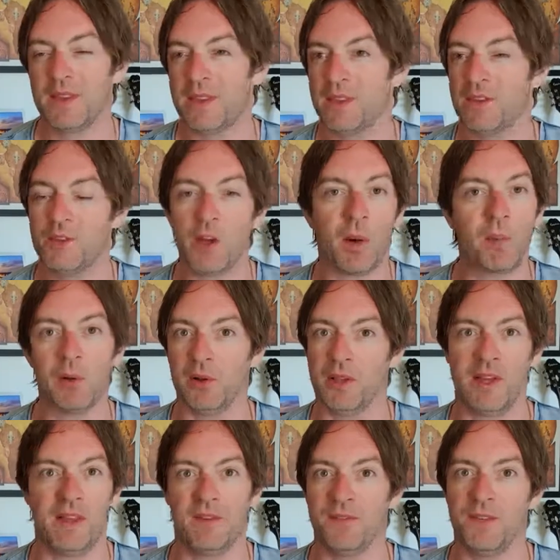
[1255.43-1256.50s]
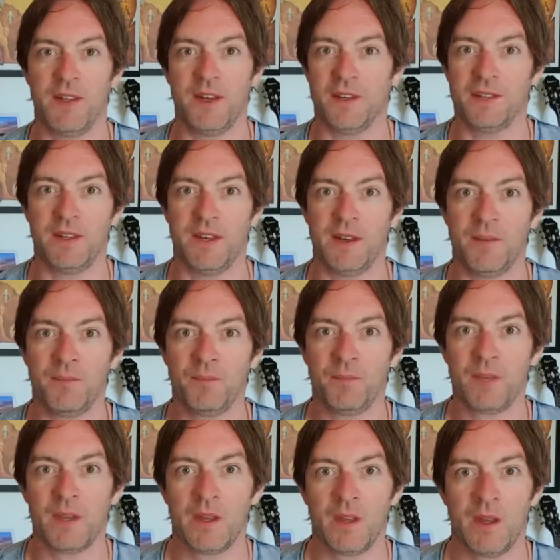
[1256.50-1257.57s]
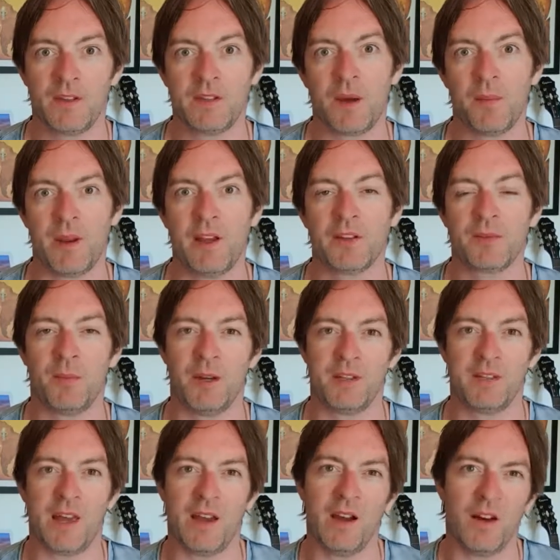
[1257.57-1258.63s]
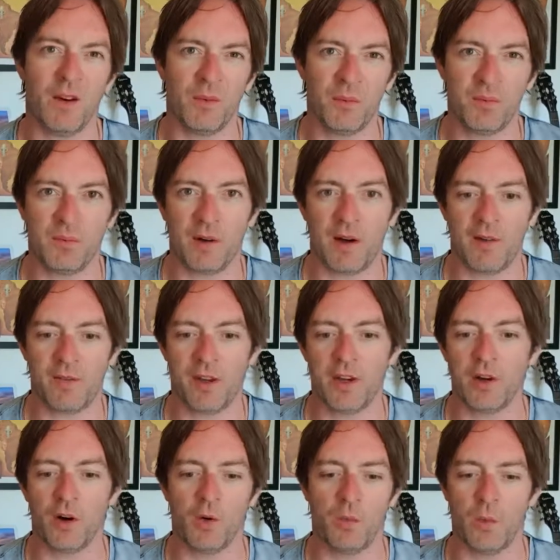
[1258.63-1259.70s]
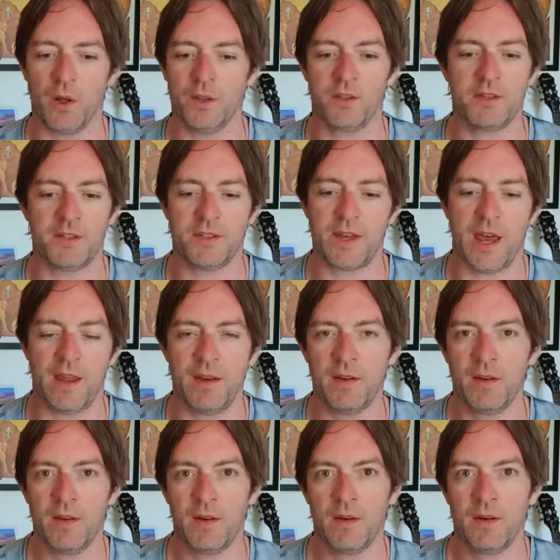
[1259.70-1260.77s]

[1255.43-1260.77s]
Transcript: double infinity. And someone else might say, oh, I've only got 1 to 10,